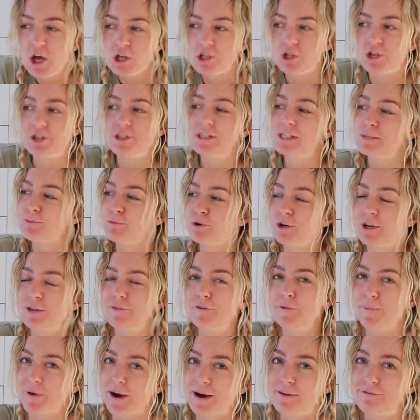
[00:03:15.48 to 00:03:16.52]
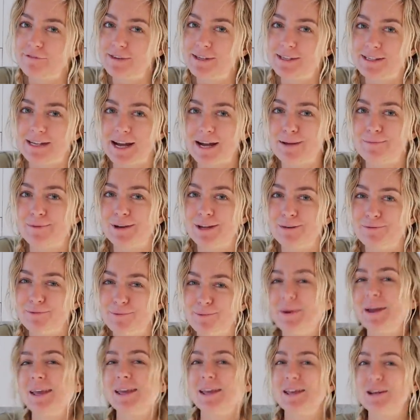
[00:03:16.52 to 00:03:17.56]
So this morning for breakfast I'm going to be
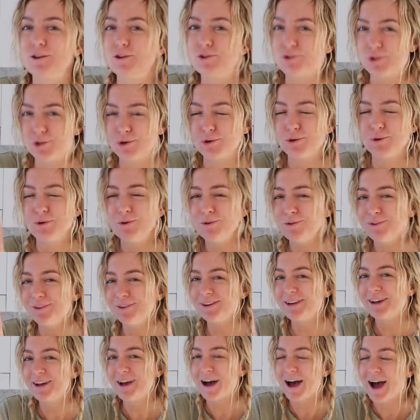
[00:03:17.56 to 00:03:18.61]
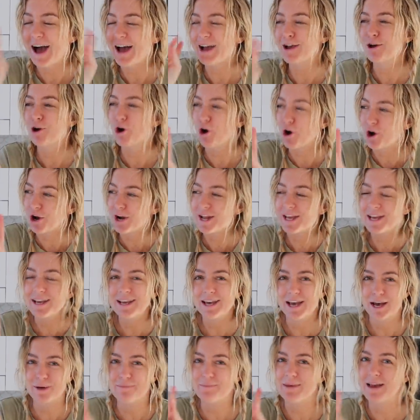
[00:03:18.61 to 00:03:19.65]
making two
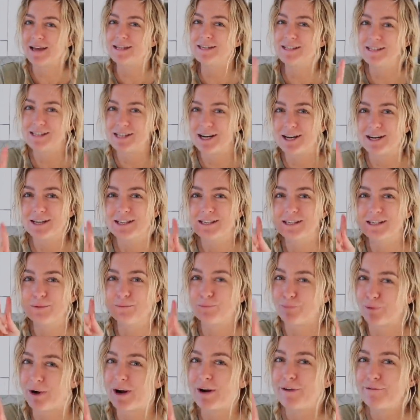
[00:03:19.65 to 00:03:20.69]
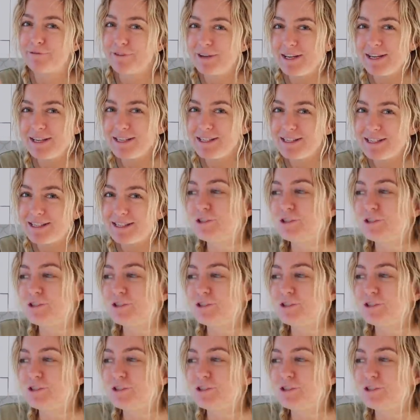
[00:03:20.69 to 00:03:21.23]
iconic Amanda Ducks breakfasts.